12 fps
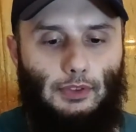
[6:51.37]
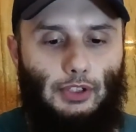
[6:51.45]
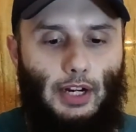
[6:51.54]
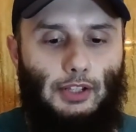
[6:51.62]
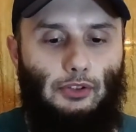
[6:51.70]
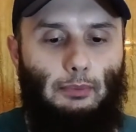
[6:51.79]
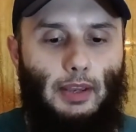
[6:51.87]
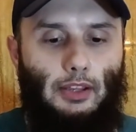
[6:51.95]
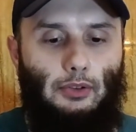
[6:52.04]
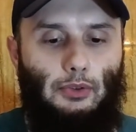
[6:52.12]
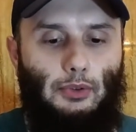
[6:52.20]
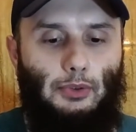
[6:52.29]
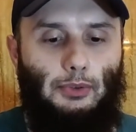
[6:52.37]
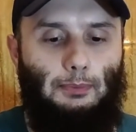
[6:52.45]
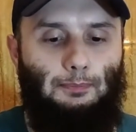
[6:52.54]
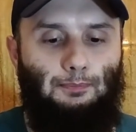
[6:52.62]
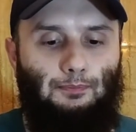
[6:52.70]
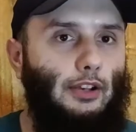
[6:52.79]
tries to make
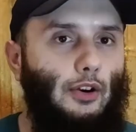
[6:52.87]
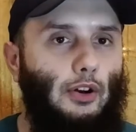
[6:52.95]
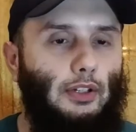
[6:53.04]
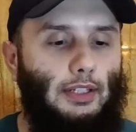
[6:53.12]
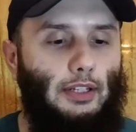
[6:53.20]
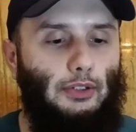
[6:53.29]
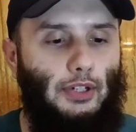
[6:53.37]
you recall the